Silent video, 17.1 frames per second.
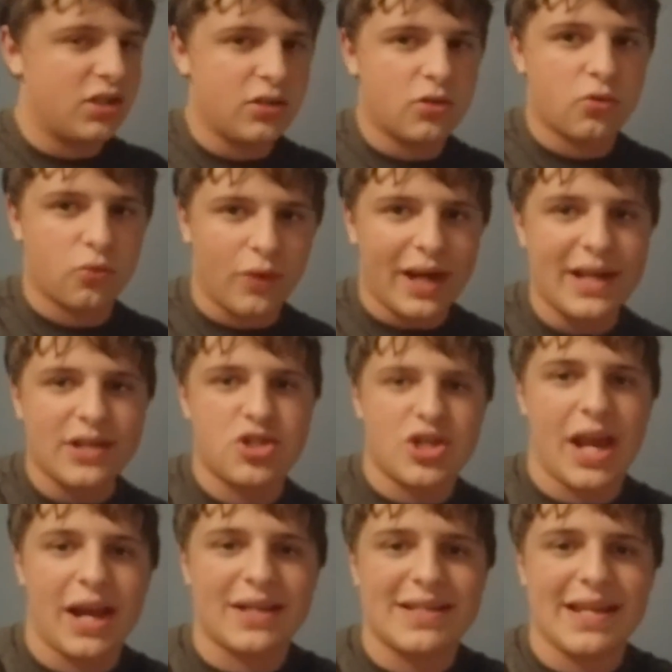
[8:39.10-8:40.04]
great
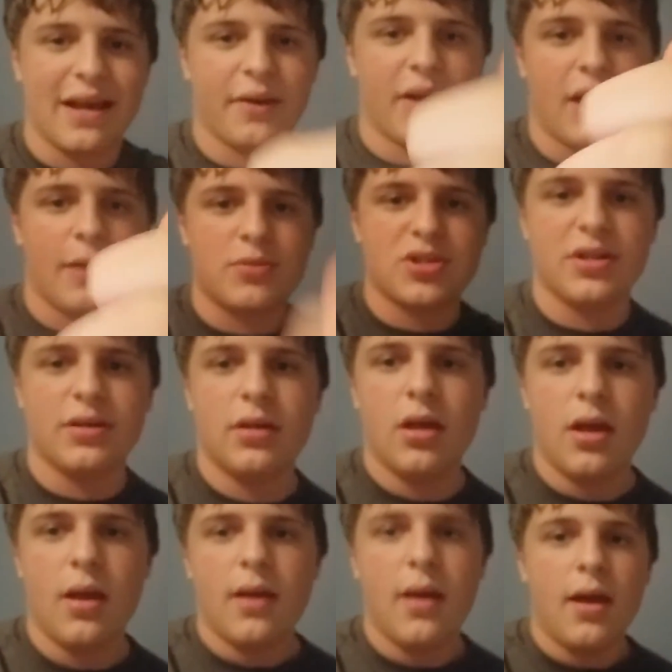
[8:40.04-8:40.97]
check down
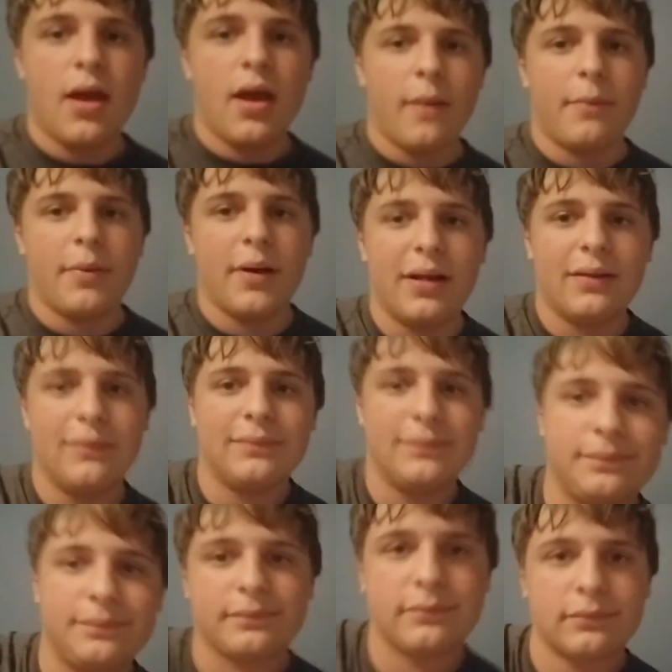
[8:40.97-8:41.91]
option.
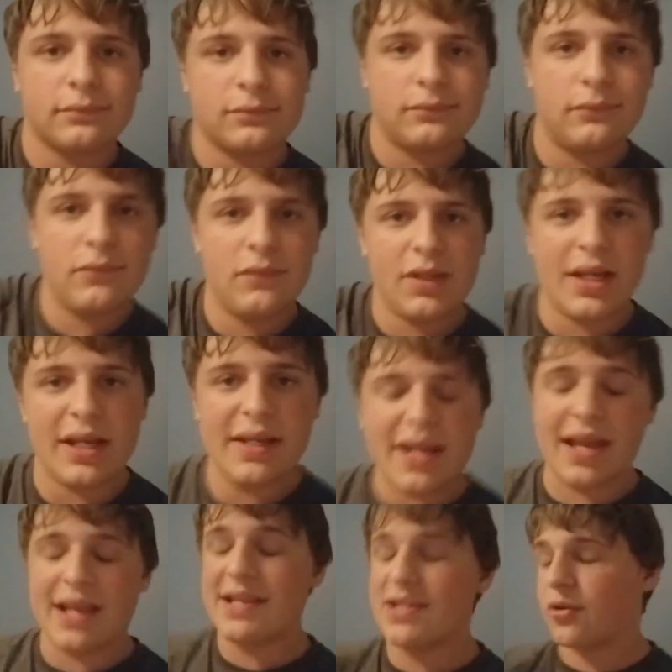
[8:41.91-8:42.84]
But
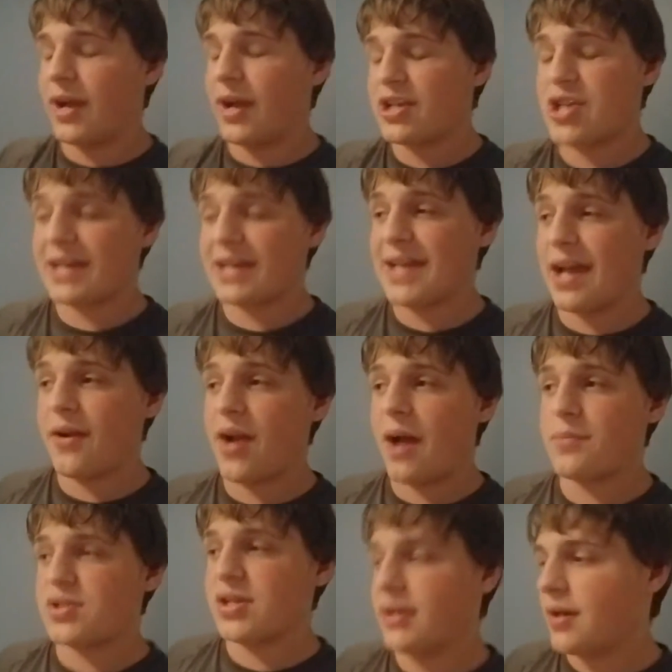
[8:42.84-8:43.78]
yeah, he's a great check down
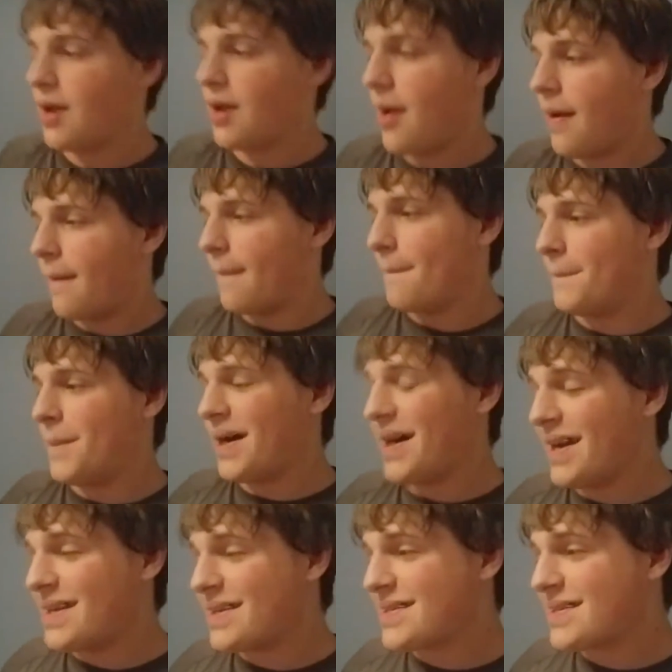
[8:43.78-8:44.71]
option.
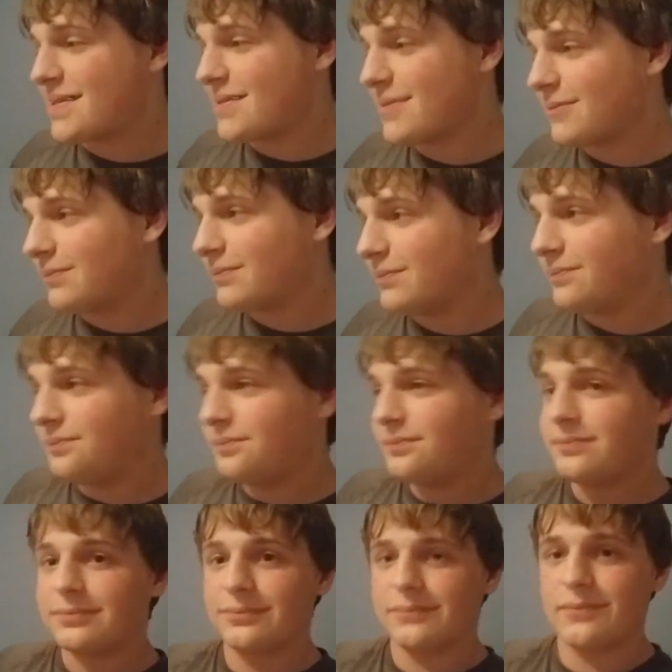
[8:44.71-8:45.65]
But
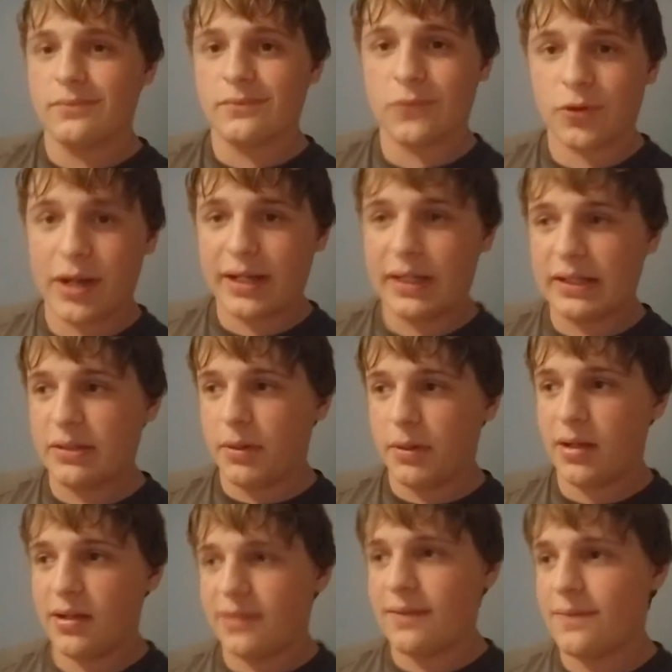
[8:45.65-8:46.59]
running the
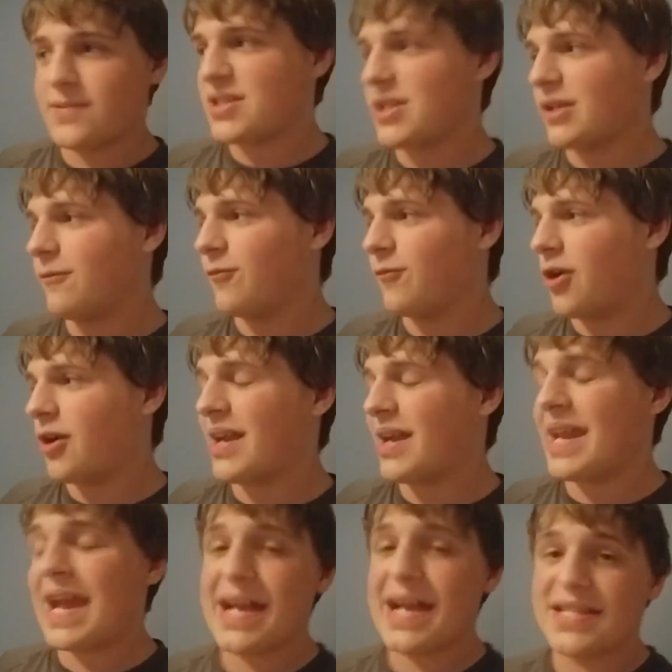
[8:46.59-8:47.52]
ball so far,
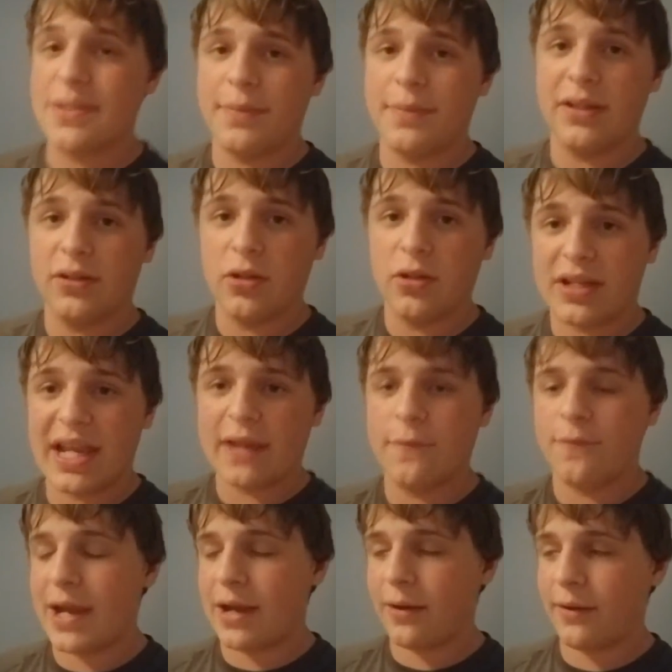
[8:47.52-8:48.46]
he hasn't been
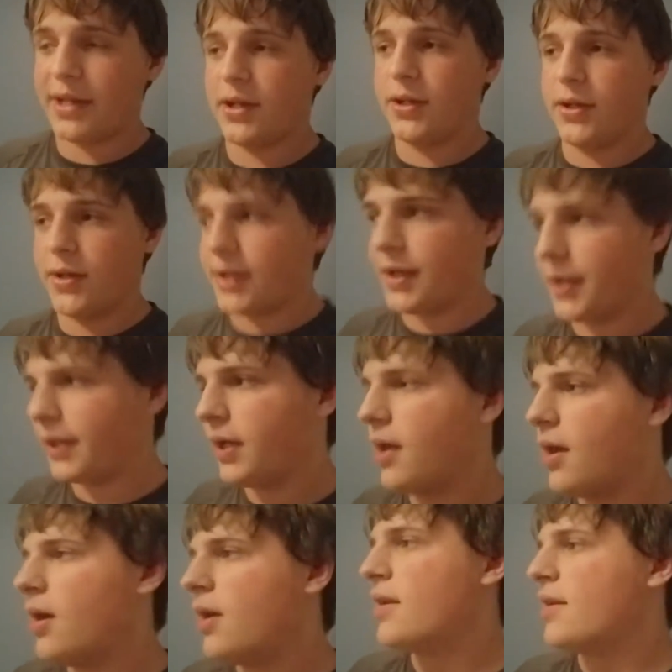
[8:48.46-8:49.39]
looking very good.
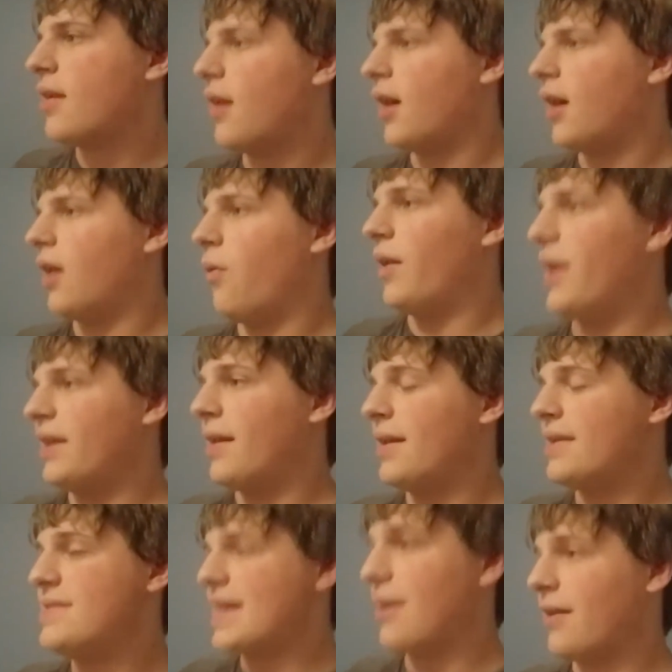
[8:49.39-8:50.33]

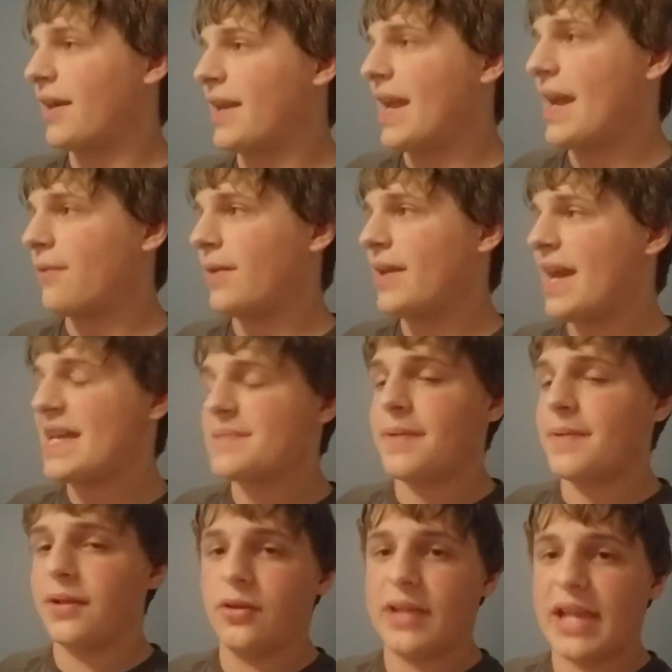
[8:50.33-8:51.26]
Derrick Henry has
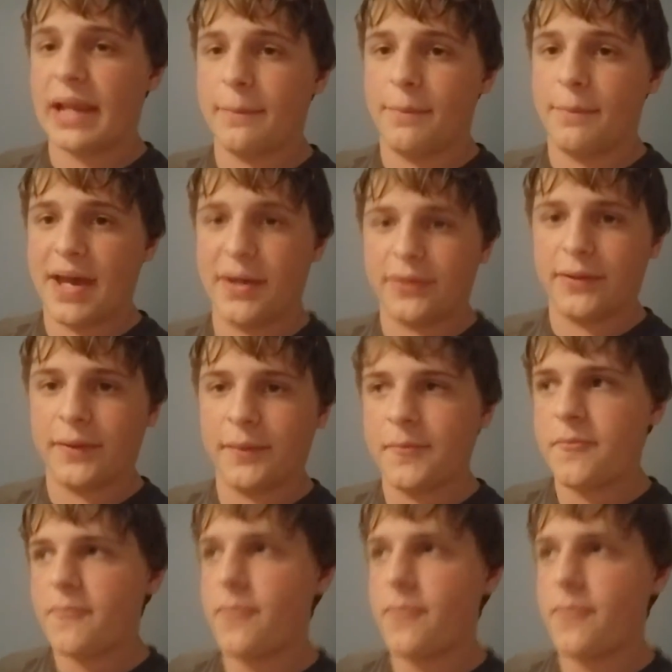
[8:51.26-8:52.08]
been looking better.